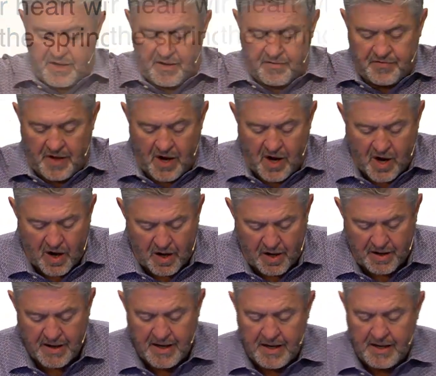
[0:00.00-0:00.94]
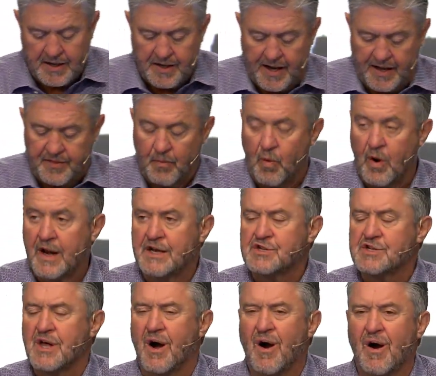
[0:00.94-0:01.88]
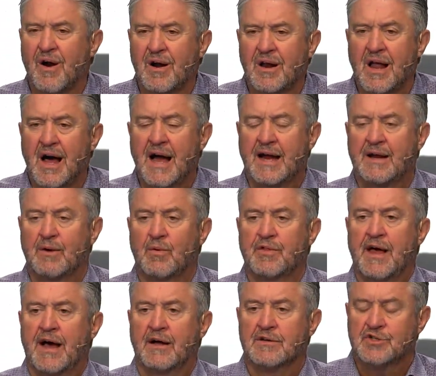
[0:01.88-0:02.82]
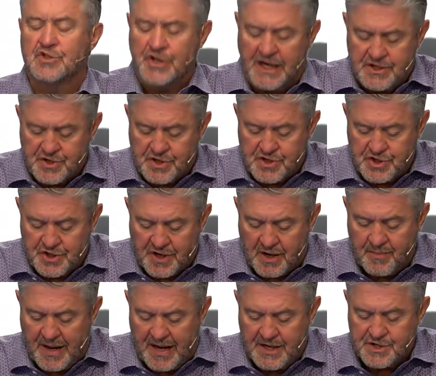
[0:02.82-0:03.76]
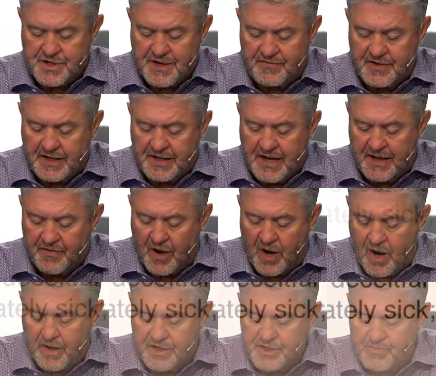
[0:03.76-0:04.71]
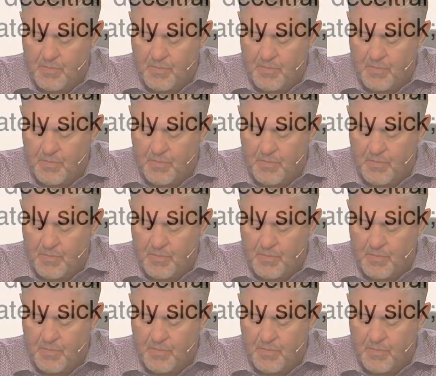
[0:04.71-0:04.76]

of the heart. And what is the heart like without Jesus? Jeremiah 17:9, the heart is